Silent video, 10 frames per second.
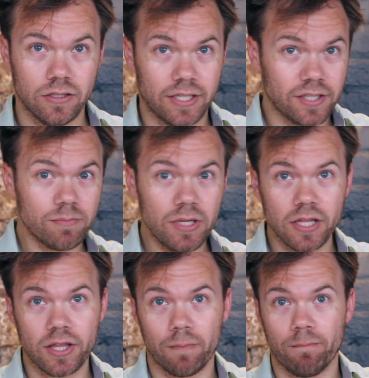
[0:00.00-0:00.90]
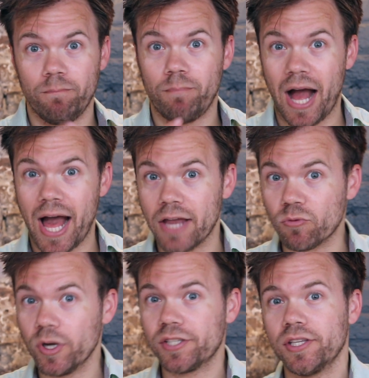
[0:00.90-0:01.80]
That doesn't mean that they're bad
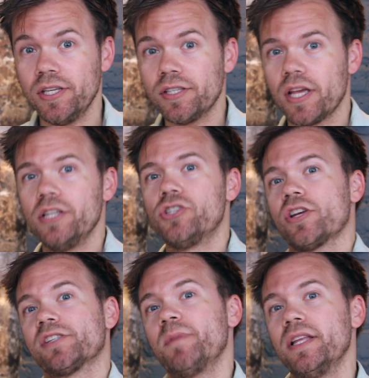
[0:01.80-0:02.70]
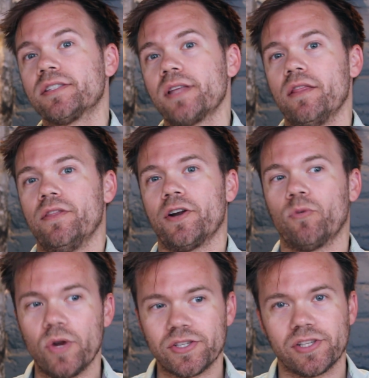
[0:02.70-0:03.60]
whiskeys, it just means that they're
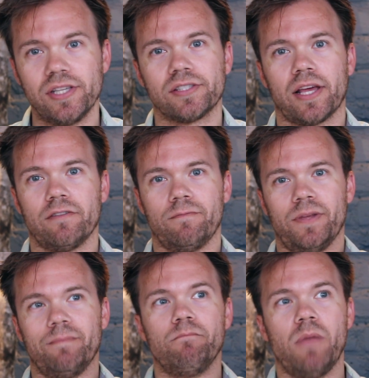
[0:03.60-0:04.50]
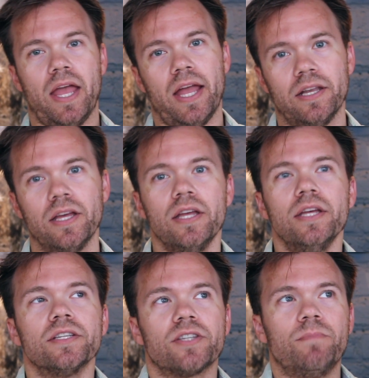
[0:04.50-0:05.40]
whiskeys that have been made
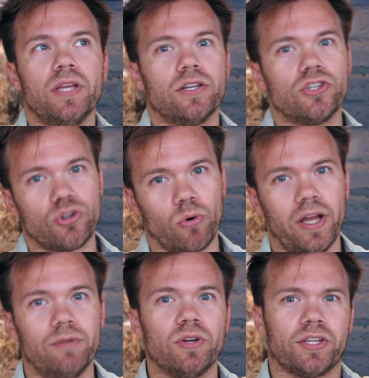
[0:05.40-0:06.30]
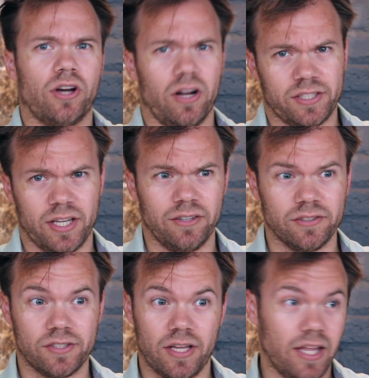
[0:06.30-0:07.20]
to be enjoyed with
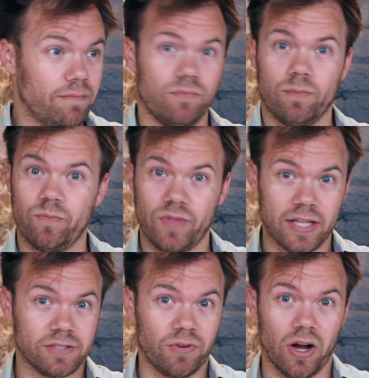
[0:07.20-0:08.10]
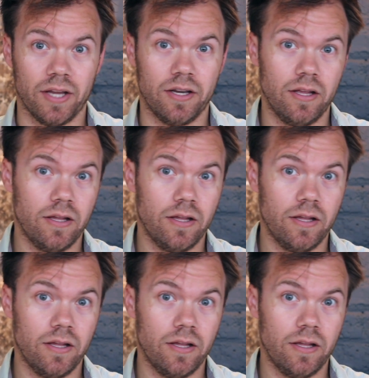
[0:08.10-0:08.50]
cocktails, and that's fine.